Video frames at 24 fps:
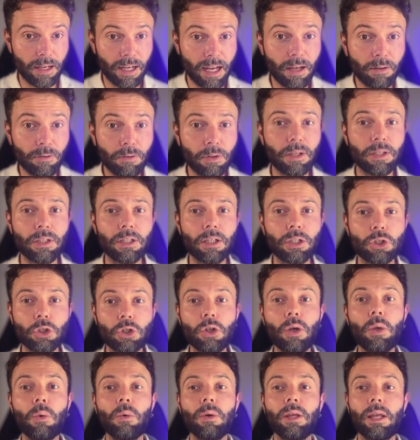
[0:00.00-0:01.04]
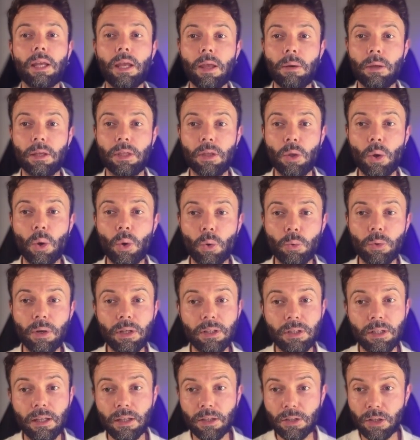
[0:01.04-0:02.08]
Everything shown here is
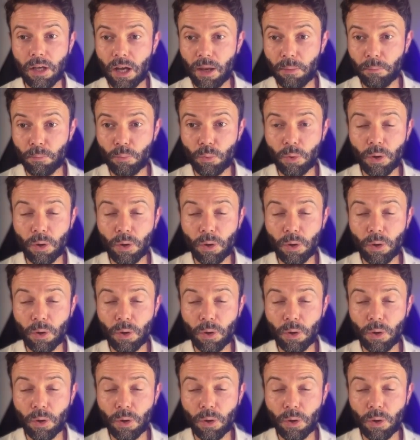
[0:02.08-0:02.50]
always the top